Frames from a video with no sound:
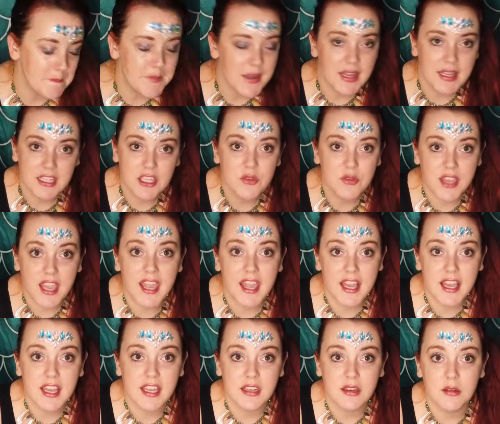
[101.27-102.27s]
But you
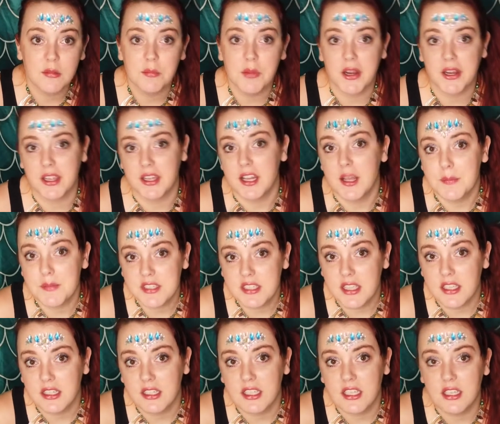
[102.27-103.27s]
can mark it up
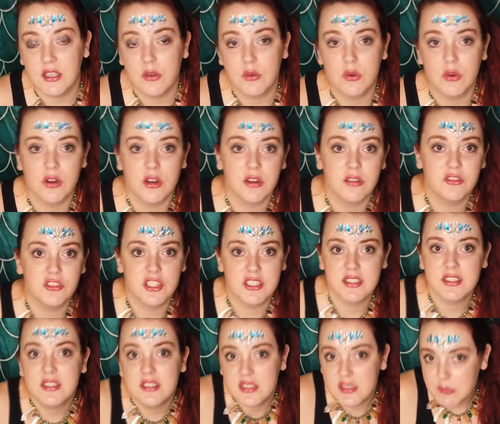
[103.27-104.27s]
slightly or
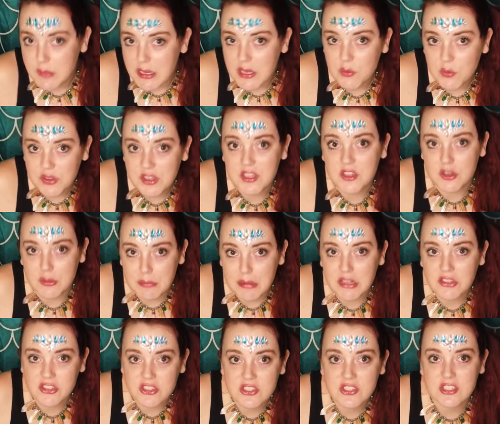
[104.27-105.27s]
just spend within your
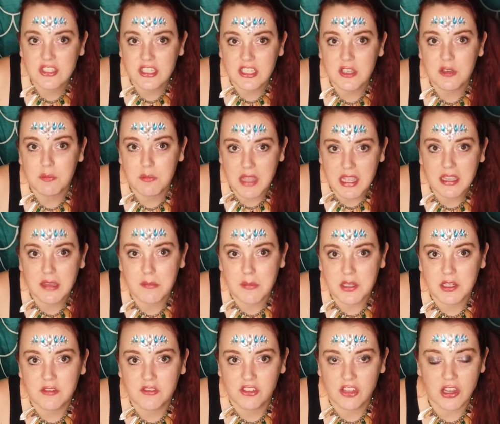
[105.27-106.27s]
budget so that you make a
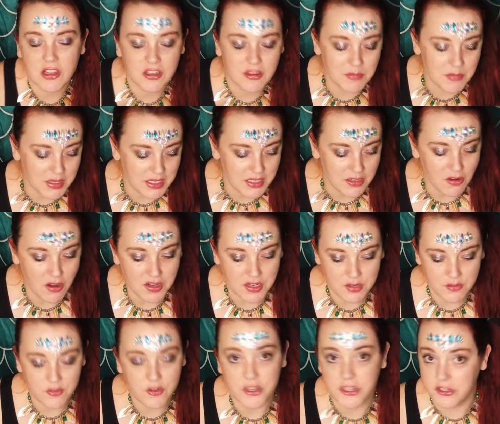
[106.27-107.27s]
bit of chunk of money on
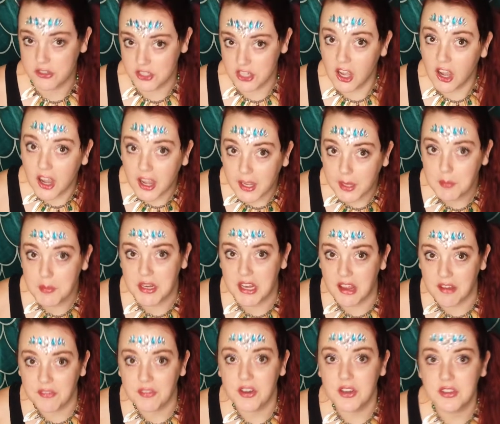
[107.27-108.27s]
it for your time and
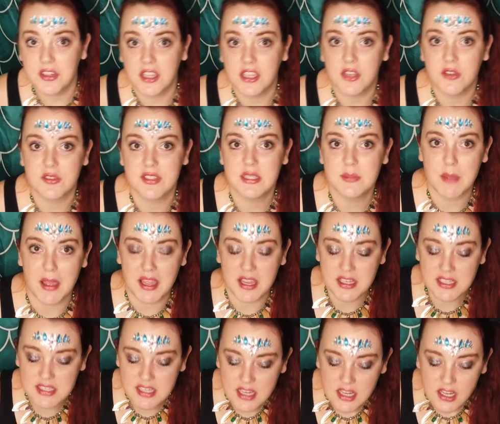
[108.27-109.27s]
effort that you
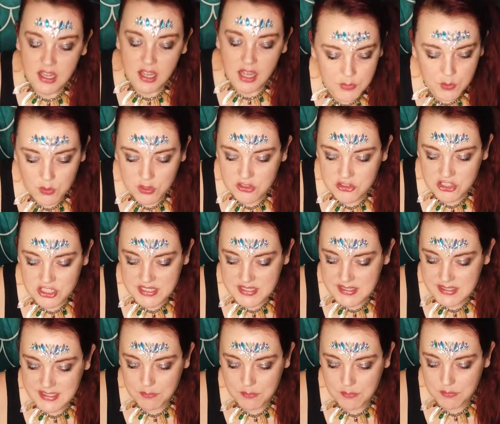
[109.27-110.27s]
spend, or
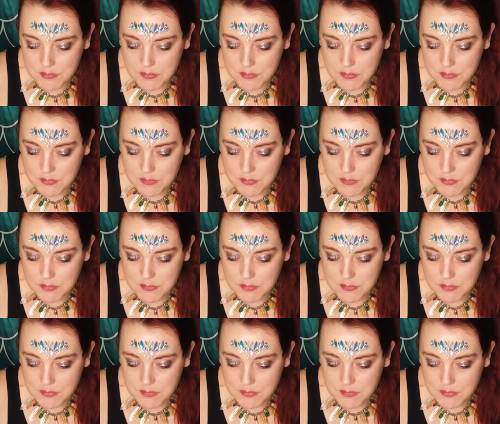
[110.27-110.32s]
just